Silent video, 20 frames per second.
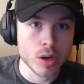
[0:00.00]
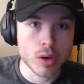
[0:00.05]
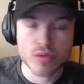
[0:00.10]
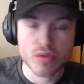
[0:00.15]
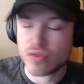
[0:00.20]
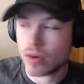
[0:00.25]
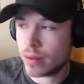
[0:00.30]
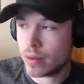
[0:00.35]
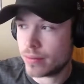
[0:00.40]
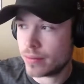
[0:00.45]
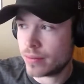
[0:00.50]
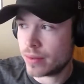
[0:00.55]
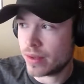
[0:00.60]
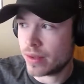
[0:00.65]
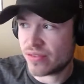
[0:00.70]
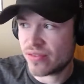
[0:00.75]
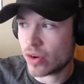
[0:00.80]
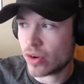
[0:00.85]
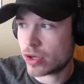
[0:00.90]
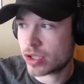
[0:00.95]
from the
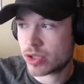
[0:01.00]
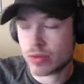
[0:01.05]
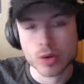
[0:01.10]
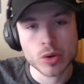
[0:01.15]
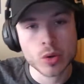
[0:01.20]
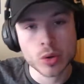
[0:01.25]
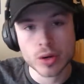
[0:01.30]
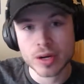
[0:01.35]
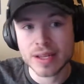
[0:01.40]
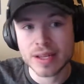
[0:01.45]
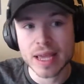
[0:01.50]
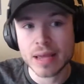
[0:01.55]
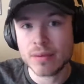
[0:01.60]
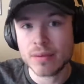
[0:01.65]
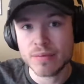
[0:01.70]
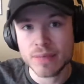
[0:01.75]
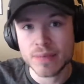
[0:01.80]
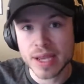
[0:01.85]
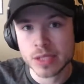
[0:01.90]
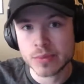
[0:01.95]
first recorded game
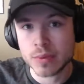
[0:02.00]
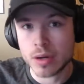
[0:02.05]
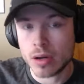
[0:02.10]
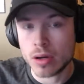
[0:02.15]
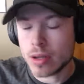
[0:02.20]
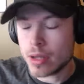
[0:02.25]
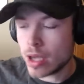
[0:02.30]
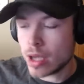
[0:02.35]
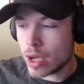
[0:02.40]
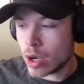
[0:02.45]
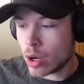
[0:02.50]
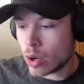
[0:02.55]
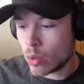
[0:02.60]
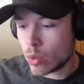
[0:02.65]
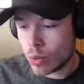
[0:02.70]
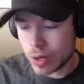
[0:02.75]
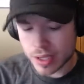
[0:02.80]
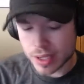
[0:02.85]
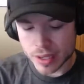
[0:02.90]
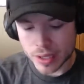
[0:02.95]
of baseball,
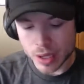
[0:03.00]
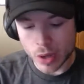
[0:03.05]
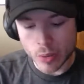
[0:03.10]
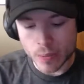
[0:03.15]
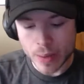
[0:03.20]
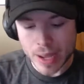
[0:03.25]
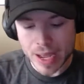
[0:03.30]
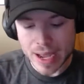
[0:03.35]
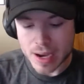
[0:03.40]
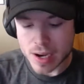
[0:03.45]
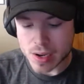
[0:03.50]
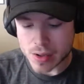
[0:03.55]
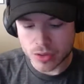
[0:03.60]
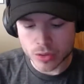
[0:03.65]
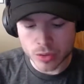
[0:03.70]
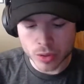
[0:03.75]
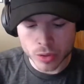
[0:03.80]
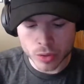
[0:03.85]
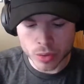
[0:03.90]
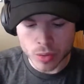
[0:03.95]
we can go back
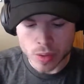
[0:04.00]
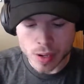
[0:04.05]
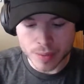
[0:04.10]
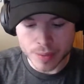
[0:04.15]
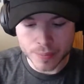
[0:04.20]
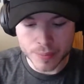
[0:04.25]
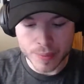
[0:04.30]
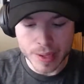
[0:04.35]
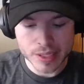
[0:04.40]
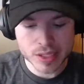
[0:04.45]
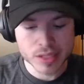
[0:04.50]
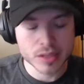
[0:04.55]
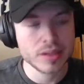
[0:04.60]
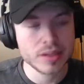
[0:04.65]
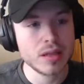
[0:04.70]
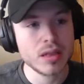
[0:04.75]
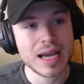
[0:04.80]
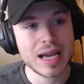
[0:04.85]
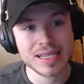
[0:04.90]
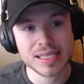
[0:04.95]
through basically
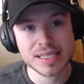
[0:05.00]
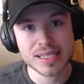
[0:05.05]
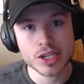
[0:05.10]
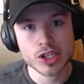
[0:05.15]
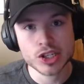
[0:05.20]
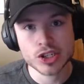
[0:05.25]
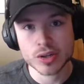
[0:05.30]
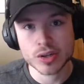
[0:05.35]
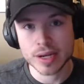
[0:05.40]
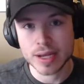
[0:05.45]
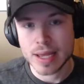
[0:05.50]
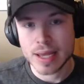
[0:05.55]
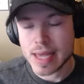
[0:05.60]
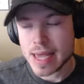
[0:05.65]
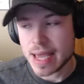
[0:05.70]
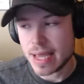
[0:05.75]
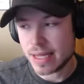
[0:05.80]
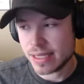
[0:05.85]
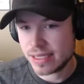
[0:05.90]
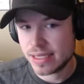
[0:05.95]
the last century
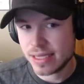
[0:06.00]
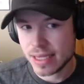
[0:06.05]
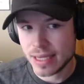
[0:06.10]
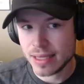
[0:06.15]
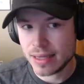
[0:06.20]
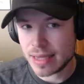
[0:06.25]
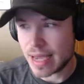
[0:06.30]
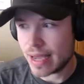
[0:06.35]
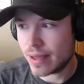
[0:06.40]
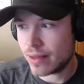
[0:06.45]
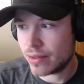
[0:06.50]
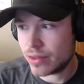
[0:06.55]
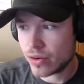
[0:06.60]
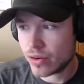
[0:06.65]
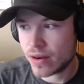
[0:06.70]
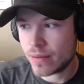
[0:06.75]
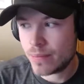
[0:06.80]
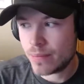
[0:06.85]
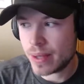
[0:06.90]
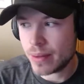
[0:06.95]
and see that
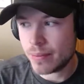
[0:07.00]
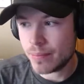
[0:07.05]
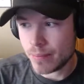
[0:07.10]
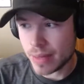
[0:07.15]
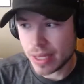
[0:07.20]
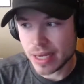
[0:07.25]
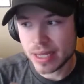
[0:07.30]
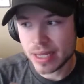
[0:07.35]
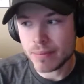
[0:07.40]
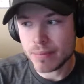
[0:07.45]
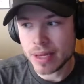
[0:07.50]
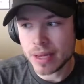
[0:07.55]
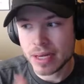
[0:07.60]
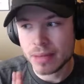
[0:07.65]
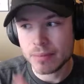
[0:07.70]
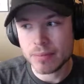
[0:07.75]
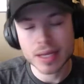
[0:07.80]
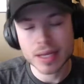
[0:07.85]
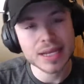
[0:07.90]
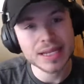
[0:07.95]
there have been many, many,
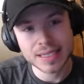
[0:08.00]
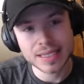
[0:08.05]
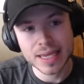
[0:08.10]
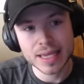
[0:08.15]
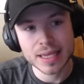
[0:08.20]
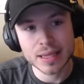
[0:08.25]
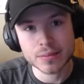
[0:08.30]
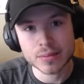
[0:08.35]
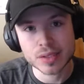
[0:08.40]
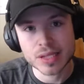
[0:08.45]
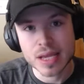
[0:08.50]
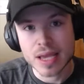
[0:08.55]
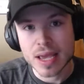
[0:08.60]
many teams